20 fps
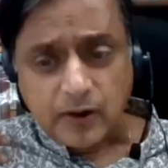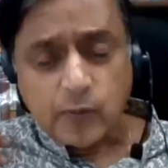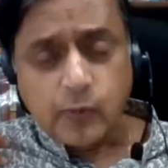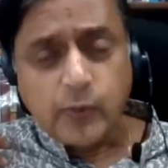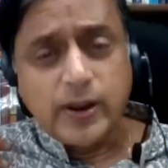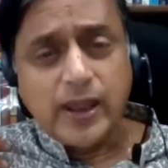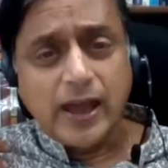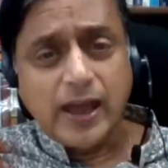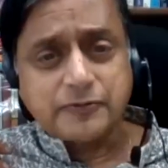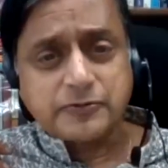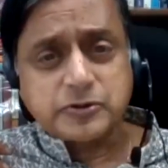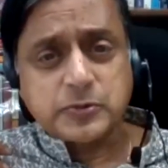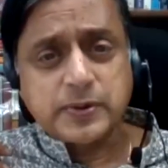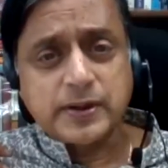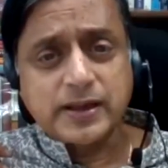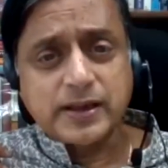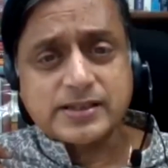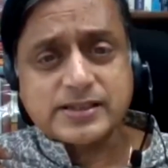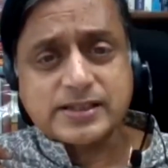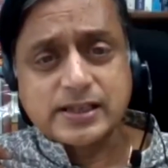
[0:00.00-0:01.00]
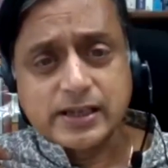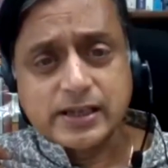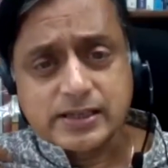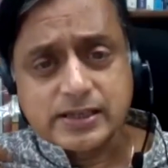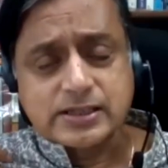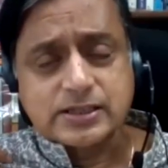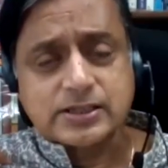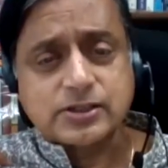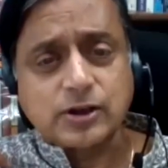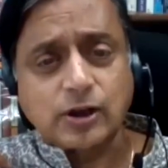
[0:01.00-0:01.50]
we have to be as
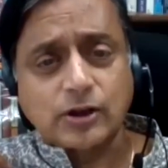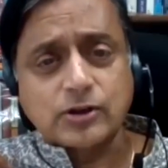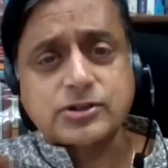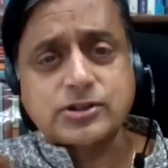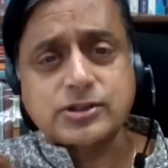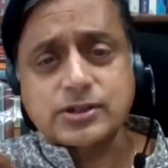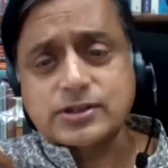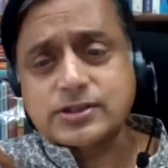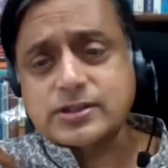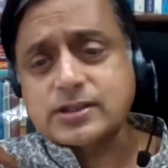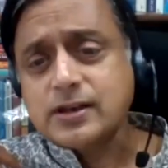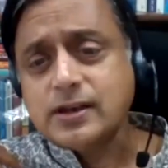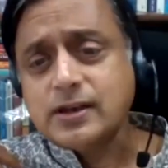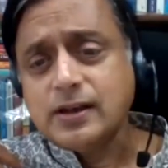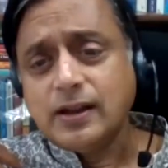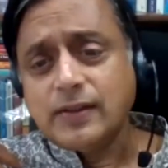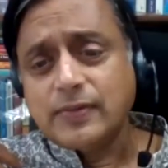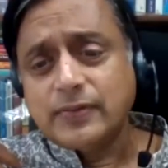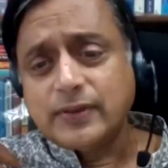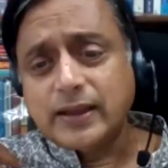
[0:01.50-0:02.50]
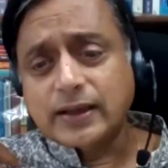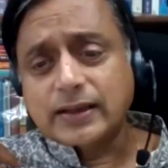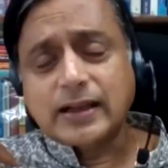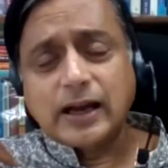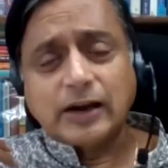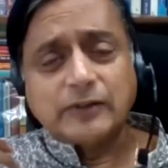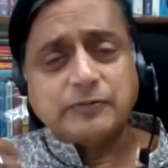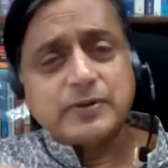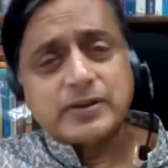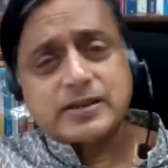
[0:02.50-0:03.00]
citizens conscious that
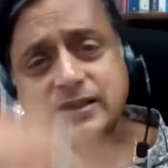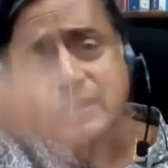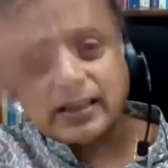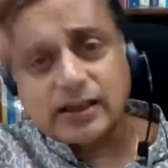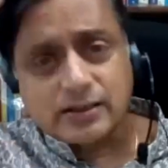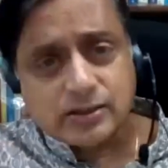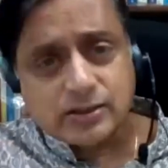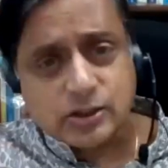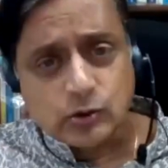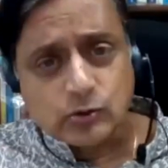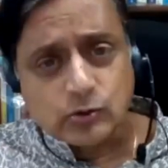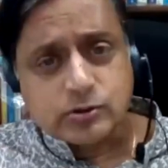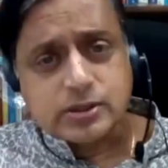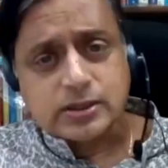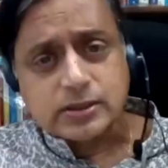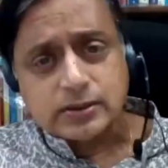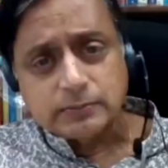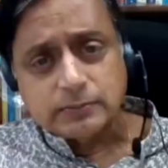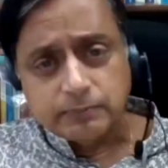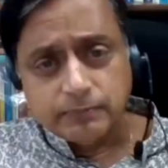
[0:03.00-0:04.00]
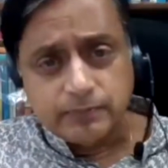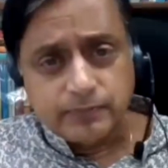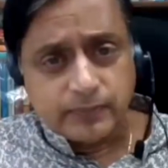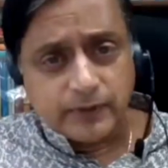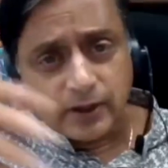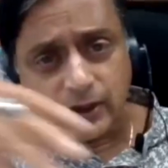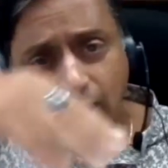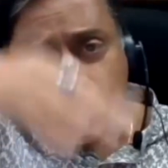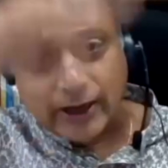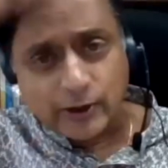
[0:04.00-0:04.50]
governments can shoot
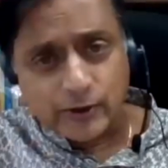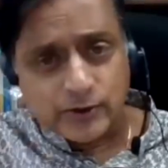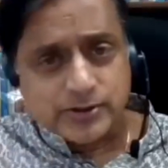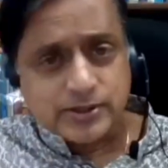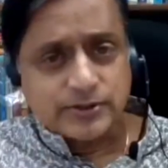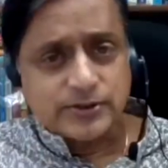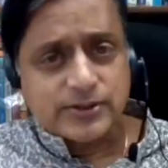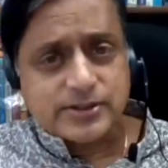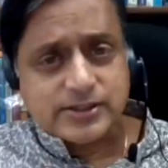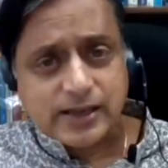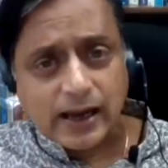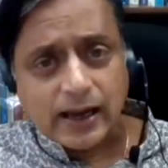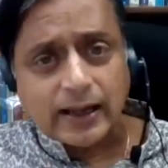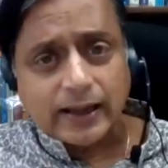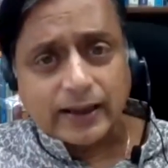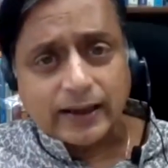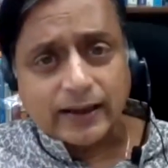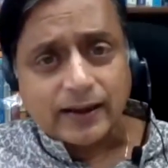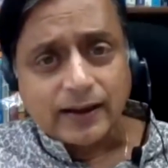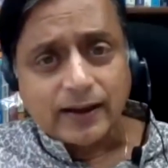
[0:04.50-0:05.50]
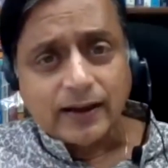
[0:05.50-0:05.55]
arrows in the sky.